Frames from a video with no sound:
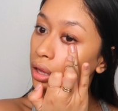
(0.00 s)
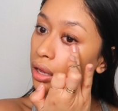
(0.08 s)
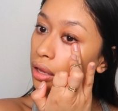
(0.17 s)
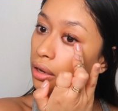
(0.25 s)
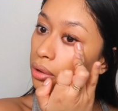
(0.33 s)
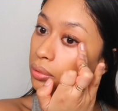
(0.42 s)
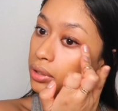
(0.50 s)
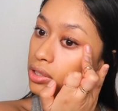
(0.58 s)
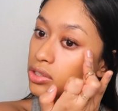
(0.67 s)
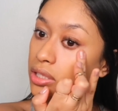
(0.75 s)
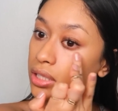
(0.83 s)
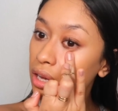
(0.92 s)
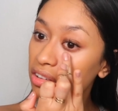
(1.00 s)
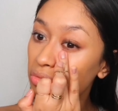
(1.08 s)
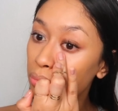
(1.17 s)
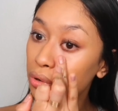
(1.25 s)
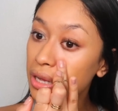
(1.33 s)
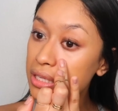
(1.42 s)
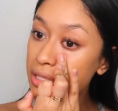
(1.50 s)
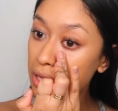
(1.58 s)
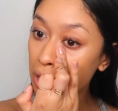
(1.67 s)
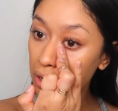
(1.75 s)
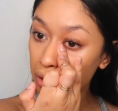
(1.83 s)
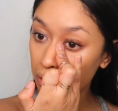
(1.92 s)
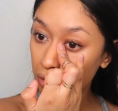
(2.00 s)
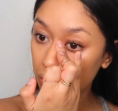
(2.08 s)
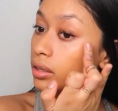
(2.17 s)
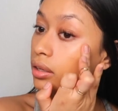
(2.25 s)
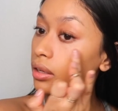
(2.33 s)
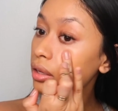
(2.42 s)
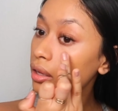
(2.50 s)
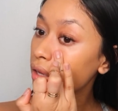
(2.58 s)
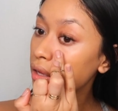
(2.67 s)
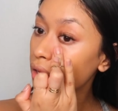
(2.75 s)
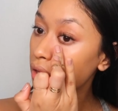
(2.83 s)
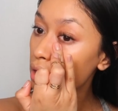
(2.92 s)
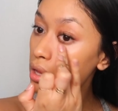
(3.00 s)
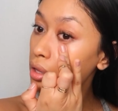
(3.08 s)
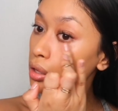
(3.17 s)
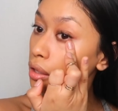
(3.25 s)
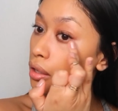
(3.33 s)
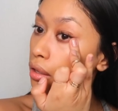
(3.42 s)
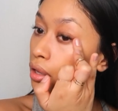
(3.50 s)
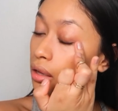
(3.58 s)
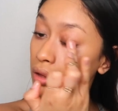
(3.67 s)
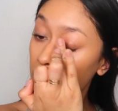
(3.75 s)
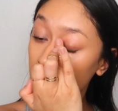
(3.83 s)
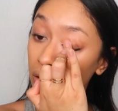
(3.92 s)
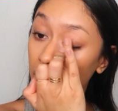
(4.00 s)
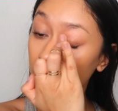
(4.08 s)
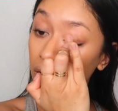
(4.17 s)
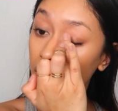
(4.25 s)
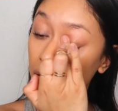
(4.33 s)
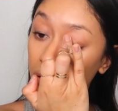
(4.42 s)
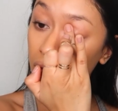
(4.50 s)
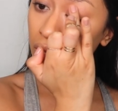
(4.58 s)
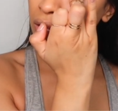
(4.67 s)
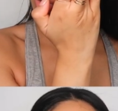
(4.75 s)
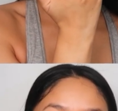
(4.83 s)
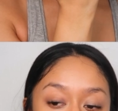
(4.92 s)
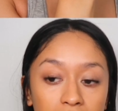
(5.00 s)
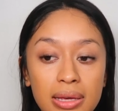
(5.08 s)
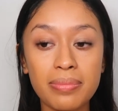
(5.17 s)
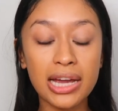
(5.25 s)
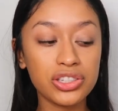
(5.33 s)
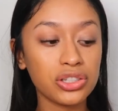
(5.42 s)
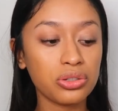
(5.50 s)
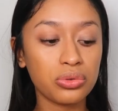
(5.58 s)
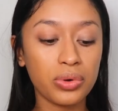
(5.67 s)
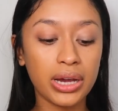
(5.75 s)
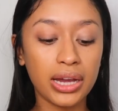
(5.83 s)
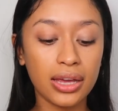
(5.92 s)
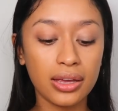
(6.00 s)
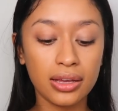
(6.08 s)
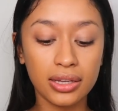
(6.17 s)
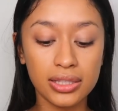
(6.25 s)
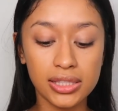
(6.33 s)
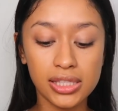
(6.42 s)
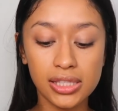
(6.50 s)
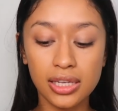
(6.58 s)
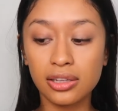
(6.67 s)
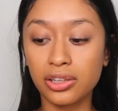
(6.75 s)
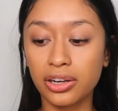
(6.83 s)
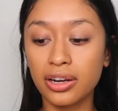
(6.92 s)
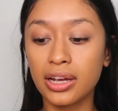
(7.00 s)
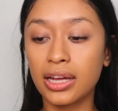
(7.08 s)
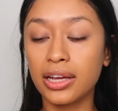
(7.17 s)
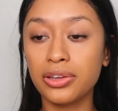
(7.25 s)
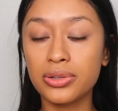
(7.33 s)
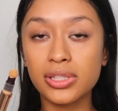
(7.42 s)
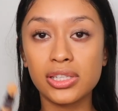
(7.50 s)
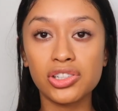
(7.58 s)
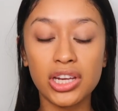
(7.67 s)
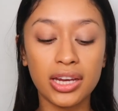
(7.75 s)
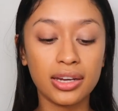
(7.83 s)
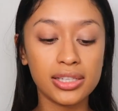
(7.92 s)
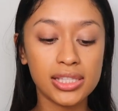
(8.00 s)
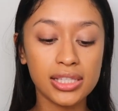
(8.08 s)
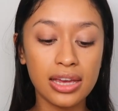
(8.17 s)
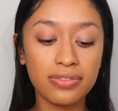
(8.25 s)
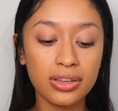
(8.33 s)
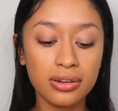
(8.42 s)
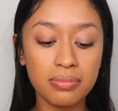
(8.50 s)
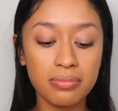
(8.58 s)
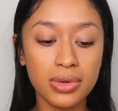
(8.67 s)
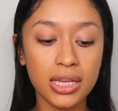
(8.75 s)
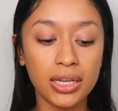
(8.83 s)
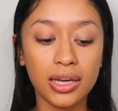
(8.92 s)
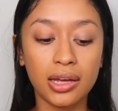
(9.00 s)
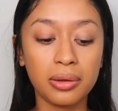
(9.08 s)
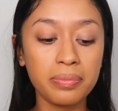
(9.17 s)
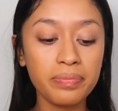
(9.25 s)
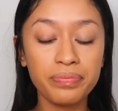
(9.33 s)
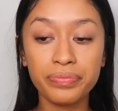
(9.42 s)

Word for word: And I really just kind of press that in on with the Magic Away concealer and I use the shade 7 medium.